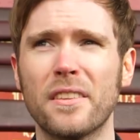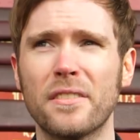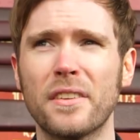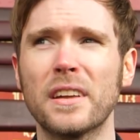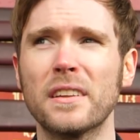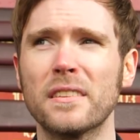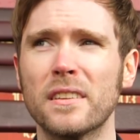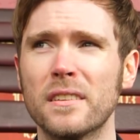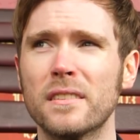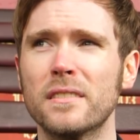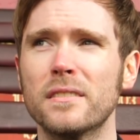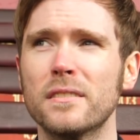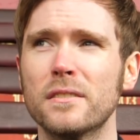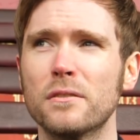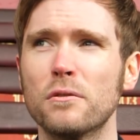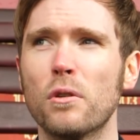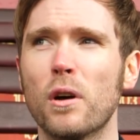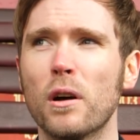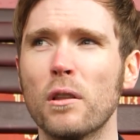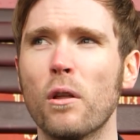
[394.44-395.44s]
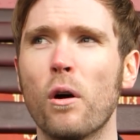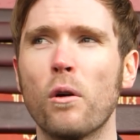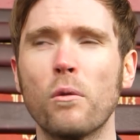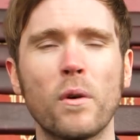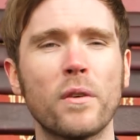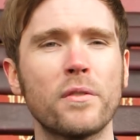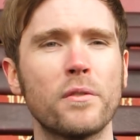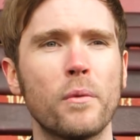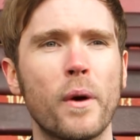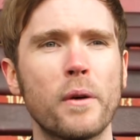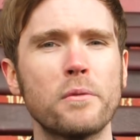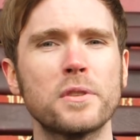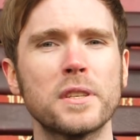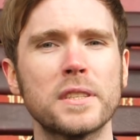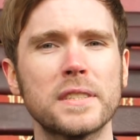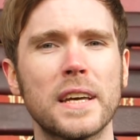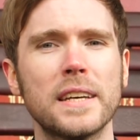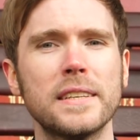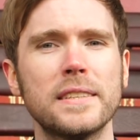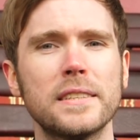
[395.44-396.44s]
And I think that along with the
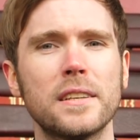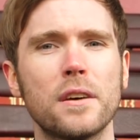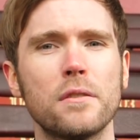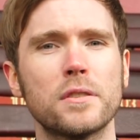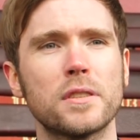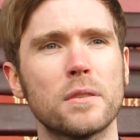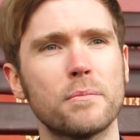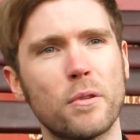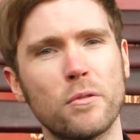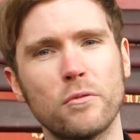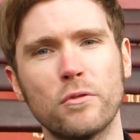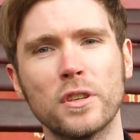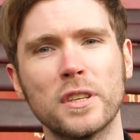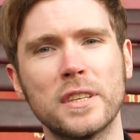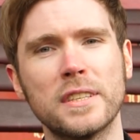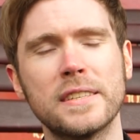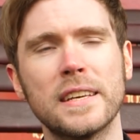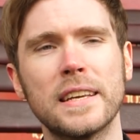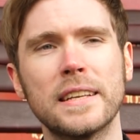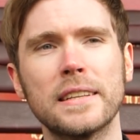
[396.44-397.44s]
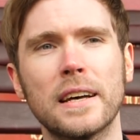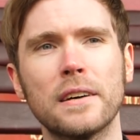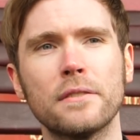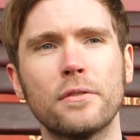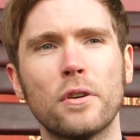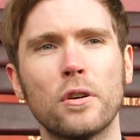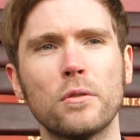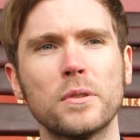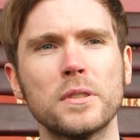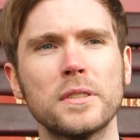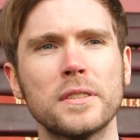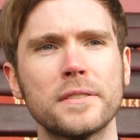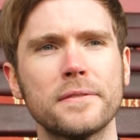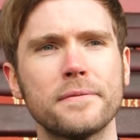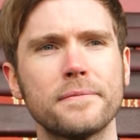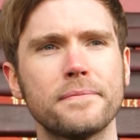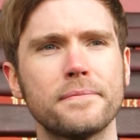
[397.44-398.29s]
Welsh Society now, it's about really taking that forward.